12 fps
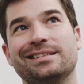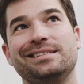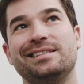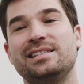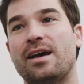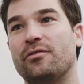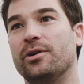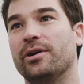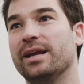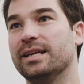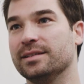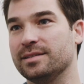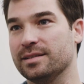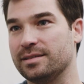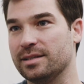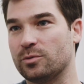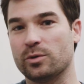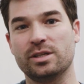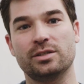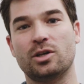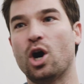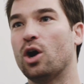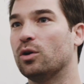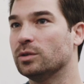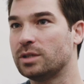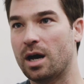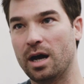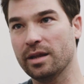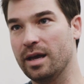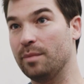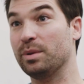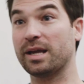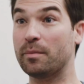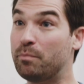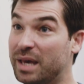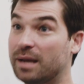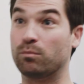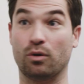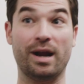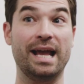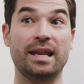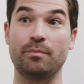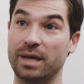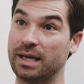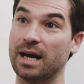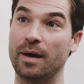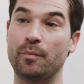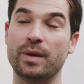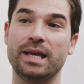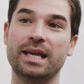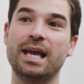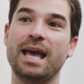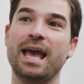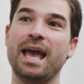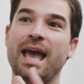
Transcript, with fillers: at least seven or eight instances where he's cold called up, like a big brand, a big company,